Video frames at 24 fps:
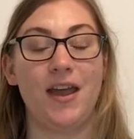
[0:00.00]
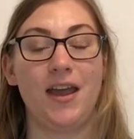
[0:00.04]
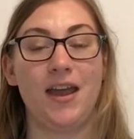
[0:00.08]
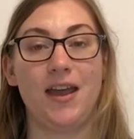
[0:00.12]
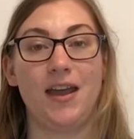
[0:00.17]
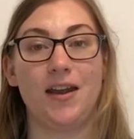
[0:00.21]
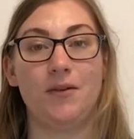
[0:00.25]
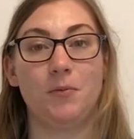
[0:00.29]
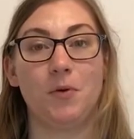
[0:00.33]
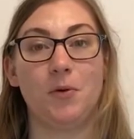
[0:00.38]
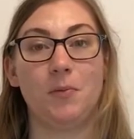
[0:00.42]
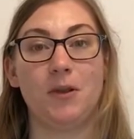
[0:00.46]

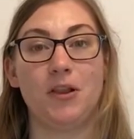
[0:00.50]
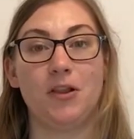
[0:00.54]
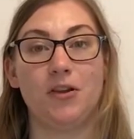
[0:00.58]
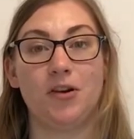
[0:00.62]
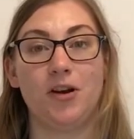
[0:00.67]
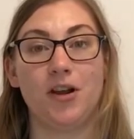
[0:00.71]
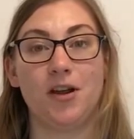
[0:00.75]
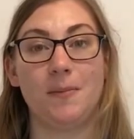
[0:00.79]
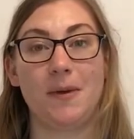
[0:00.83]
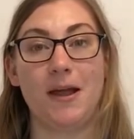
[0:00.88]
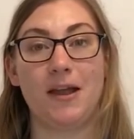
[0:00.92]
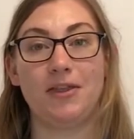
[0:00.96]
and we'll be
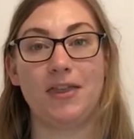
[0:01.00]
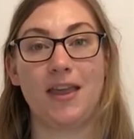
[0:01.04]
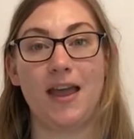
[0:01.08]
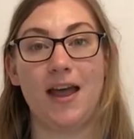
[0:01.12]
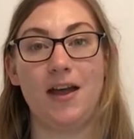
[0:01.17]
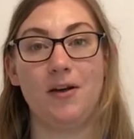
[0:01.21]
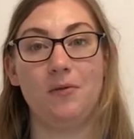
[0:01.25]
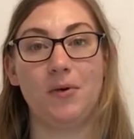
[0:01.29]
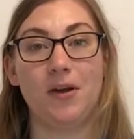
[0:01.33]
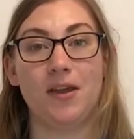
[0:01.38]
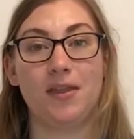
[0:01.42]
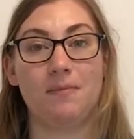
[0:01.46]
learning about
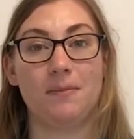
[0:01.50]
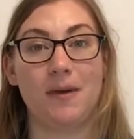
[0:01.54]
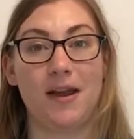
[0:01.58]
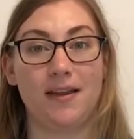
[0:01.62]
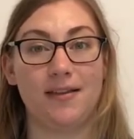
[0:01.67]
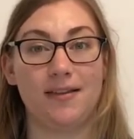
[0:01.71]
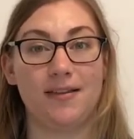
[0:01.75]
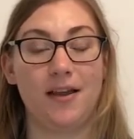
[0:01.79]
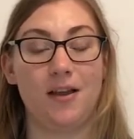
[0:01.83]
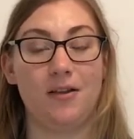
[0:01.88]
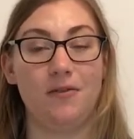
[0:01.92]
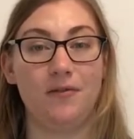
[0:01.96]
that with
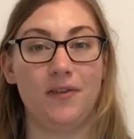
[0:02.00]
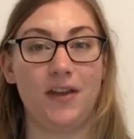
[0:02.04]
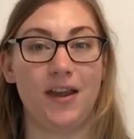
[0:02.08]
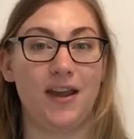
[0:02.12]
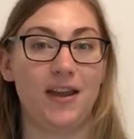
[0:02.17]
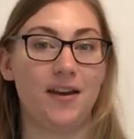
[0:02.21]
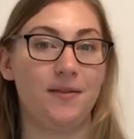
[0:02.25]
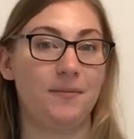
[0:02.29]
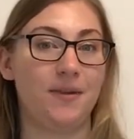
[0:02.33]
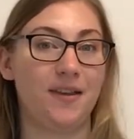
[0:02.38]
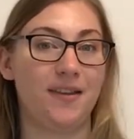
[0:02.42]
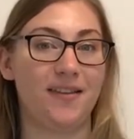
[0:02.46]
myself
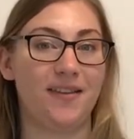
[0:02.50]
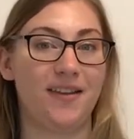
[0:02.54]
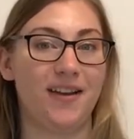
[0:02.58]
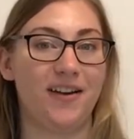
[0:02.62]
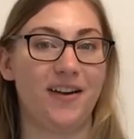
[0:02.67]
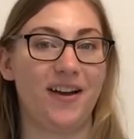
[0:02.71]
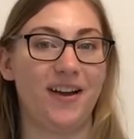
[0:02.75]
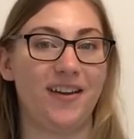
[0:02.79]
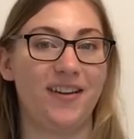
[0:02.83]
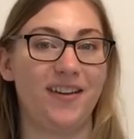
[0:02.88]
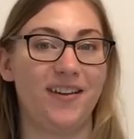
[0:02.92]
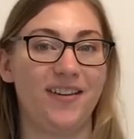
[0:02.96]
and Miss
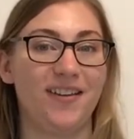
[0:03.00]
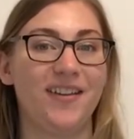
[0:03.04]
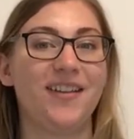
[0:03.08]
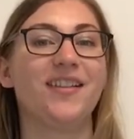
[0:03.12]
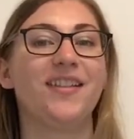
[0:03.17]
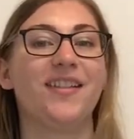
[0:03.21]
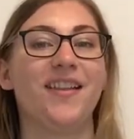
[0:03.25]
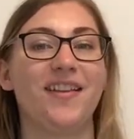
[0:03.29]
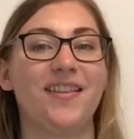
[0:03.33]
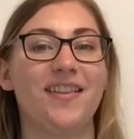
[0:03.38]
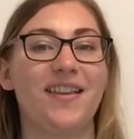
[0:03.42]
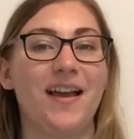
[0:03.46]
Sarah.
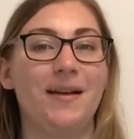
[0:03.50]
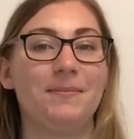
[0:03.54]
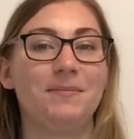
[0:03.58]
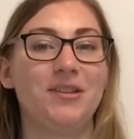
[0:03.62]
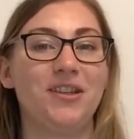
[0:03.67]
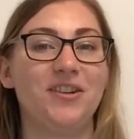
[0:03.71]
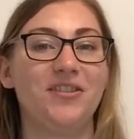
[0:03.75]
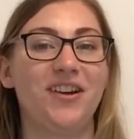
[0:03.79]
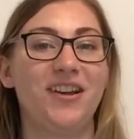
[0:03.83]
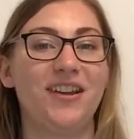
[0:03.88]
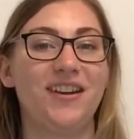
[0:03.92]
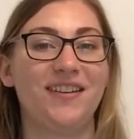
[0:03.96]
Let's hop
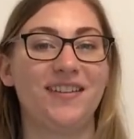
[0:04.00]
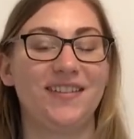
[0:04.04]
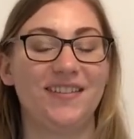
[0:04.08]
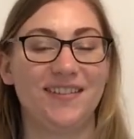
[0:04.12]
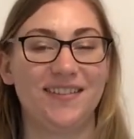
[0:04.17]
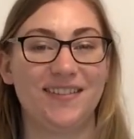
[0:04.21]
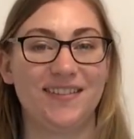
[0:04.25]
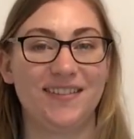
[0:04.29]
to it.